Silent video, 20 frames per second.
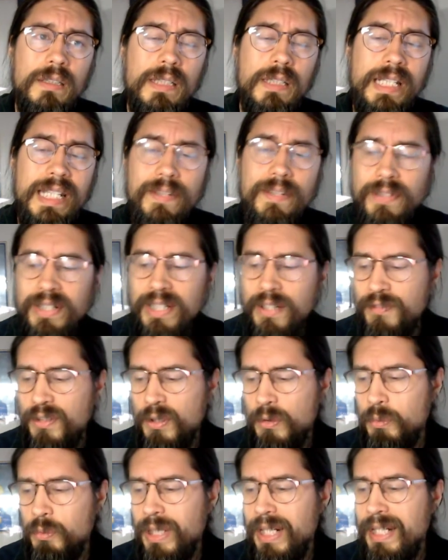even if
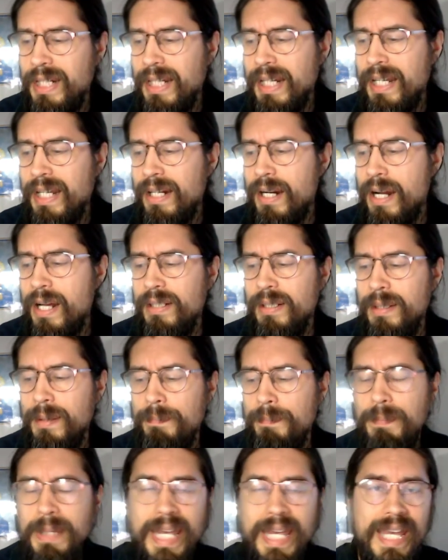you're reading it on a
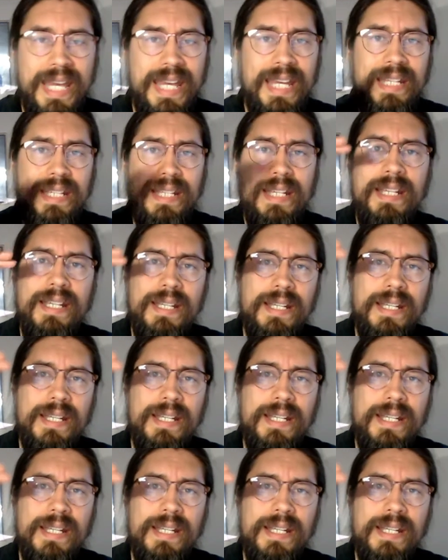big